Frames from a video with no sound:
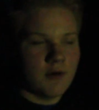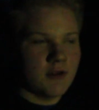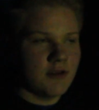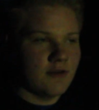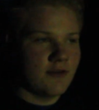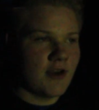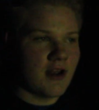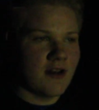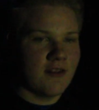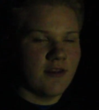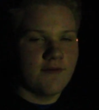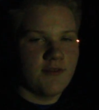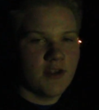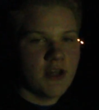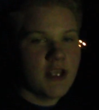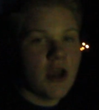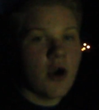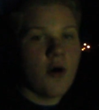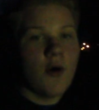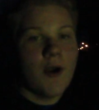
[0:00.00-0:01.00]
what you thought of the
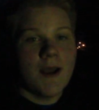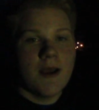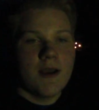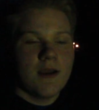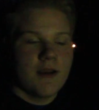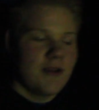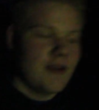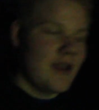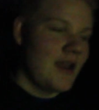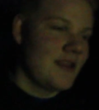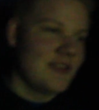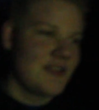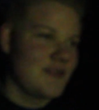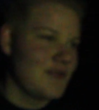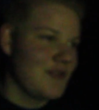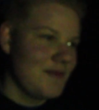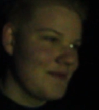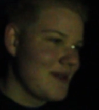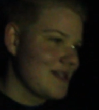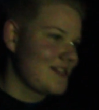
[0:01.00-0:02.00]
video. I just
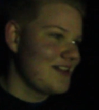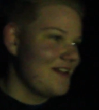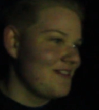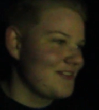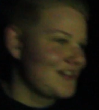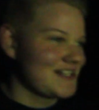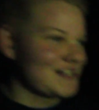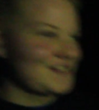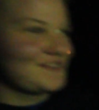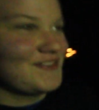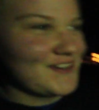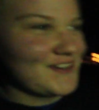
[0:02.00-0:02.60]
really messed up because I was